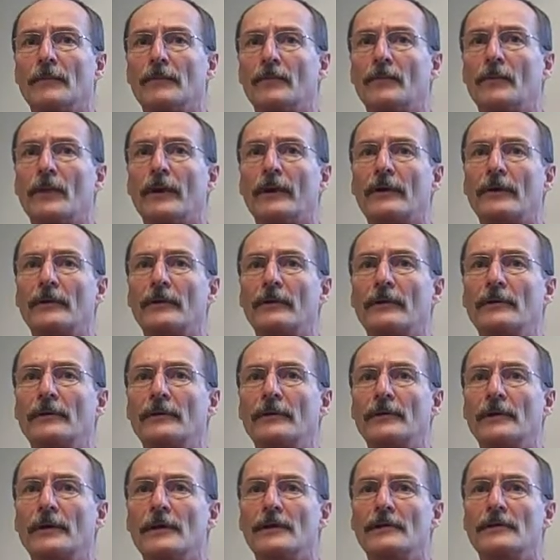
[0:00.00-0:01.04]
record
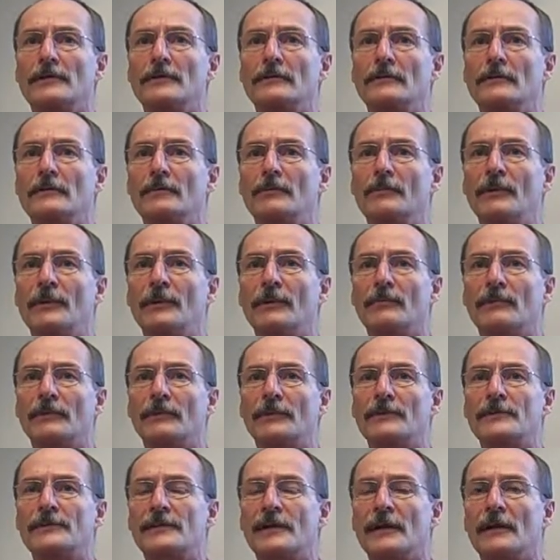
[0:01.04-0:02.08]
to be able
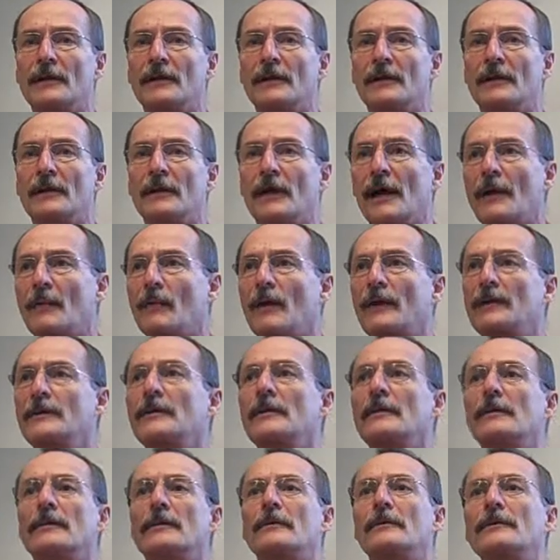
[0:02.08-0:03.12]
to say, I went
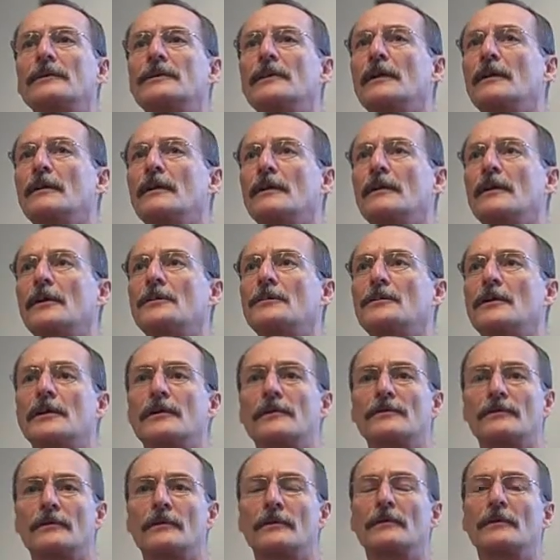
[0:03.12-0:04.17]
in there intending to treat
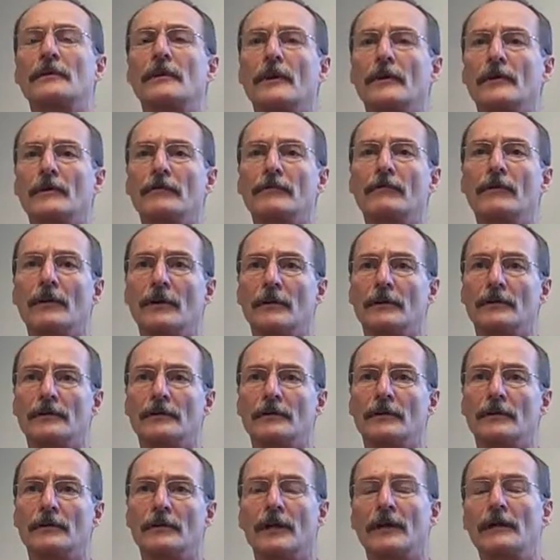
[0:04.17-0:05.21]
a certain kind of
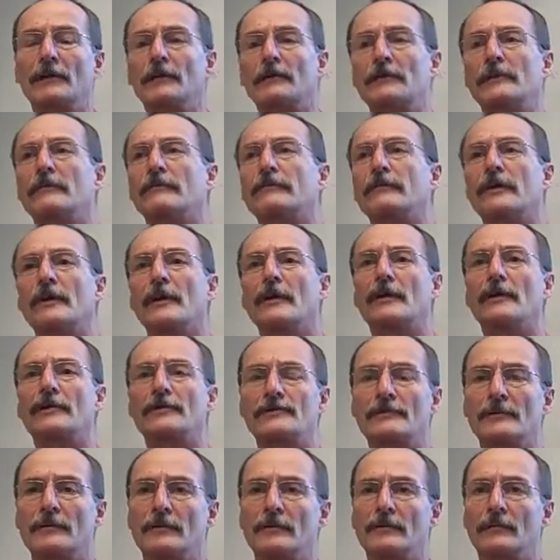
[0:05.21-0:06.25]
content and deliver it in a
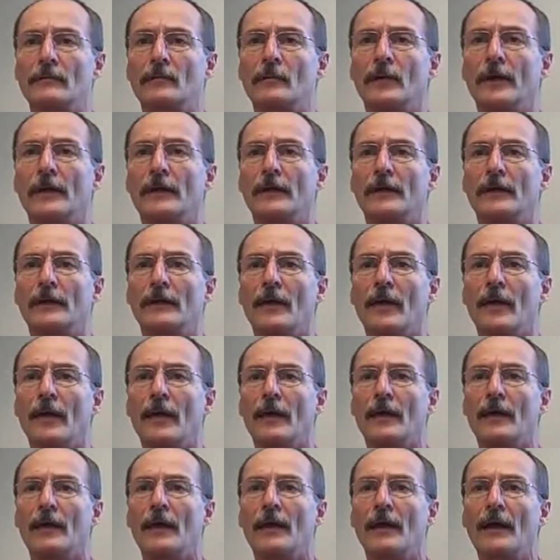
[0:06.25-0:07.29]
certain way.
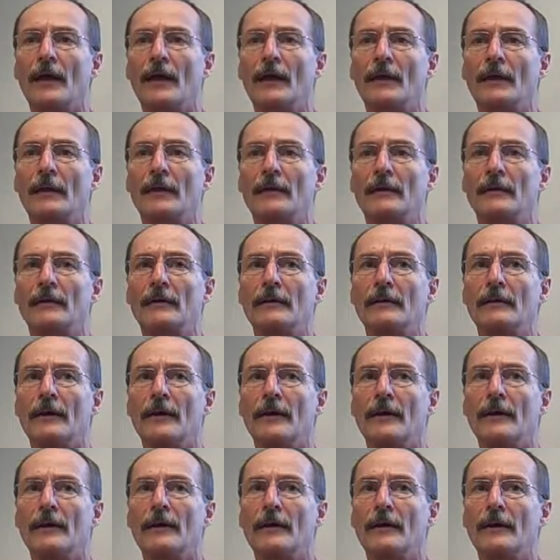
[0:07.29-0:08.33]
And
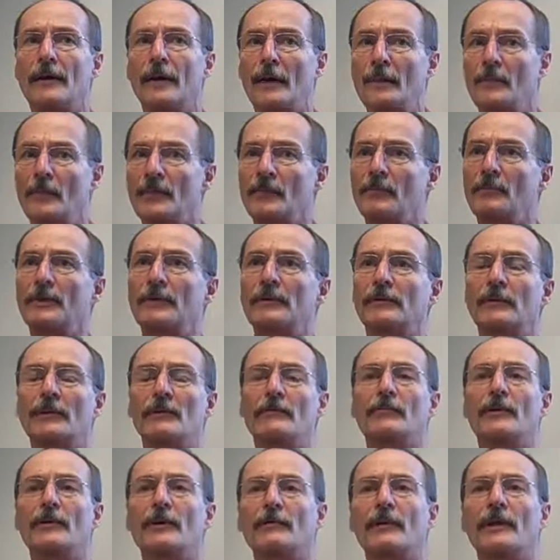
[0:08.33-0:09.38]
I want to be able to
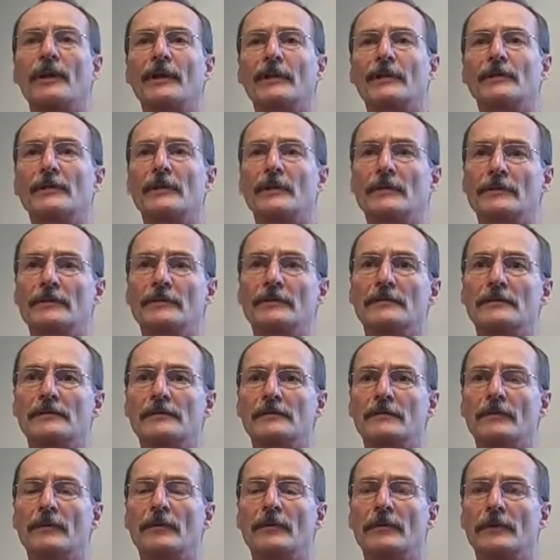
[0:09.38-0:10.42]
compare my
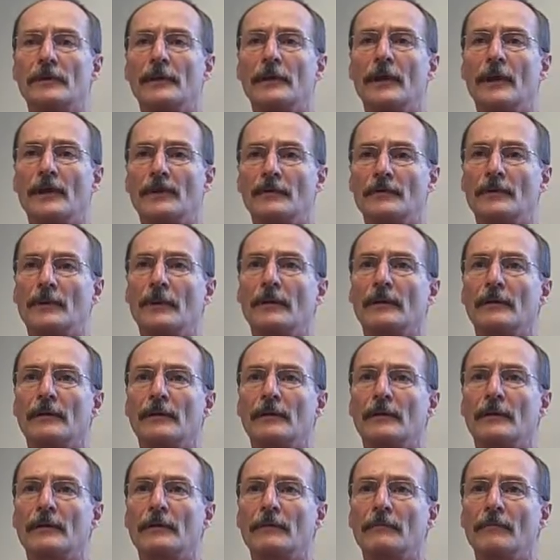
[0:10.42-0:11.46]
intentions with the
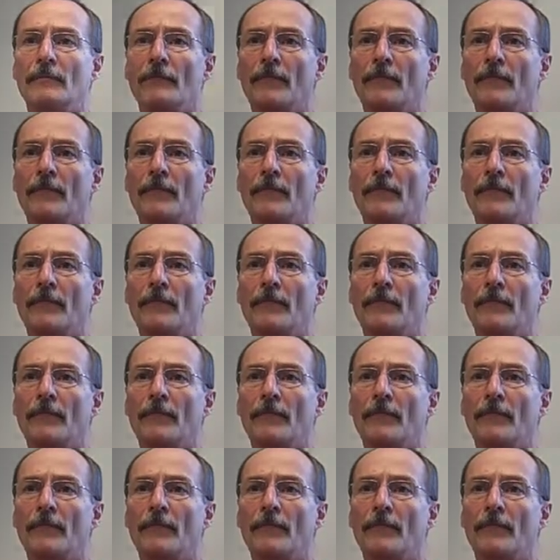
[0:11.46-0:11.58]
actuality.